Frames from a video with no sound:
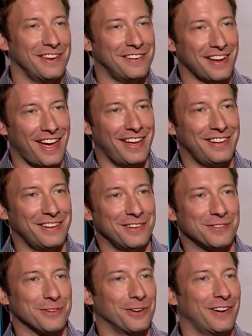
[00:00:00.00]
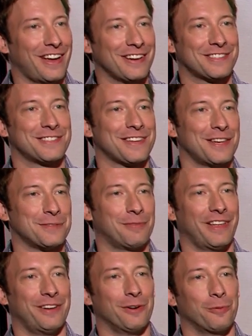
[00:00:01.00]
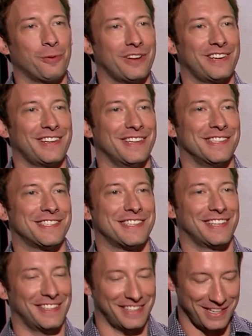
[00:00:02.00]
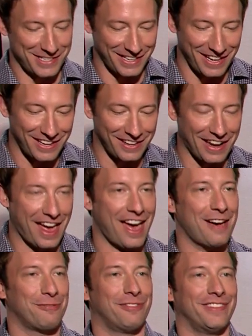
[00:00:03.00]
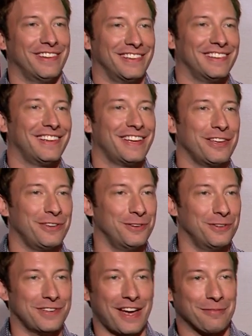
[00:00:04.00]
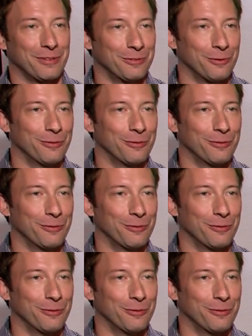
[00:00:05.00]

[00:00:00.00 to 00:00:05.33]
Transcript: diet is or exercise plan or what it is to get in half the Hugh Jackman